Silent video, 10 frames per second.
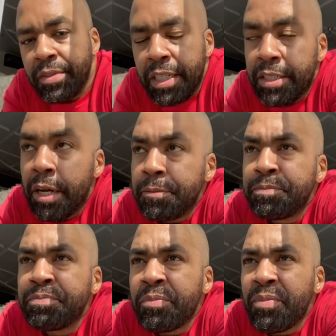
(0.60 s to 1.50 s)
Ita.
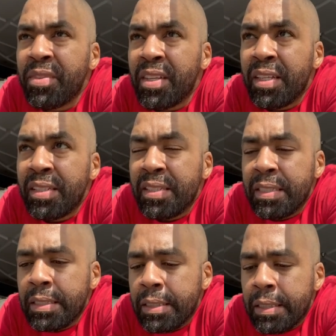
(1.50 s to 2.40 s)

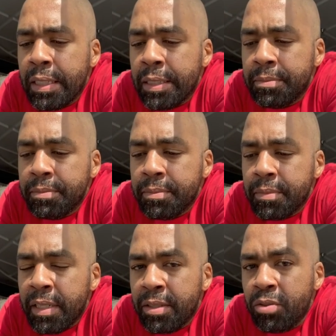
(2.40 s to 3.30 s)

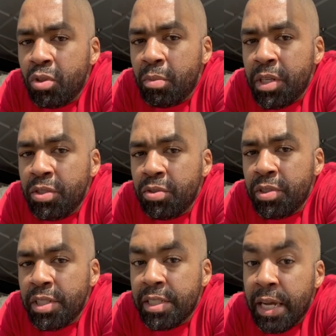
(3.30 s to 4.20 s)
I don't normally do
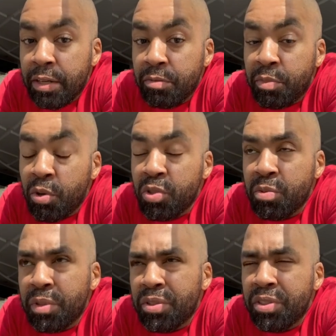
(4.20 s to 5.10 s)
these kind of posts,
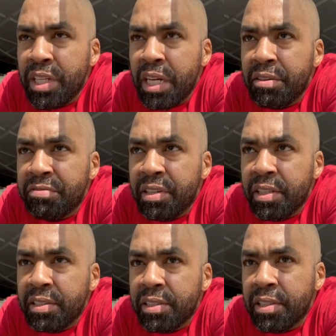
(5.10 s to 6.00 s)
but today I
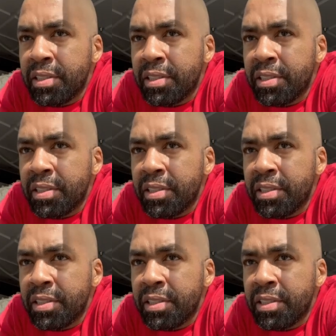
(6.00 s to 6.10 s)
felt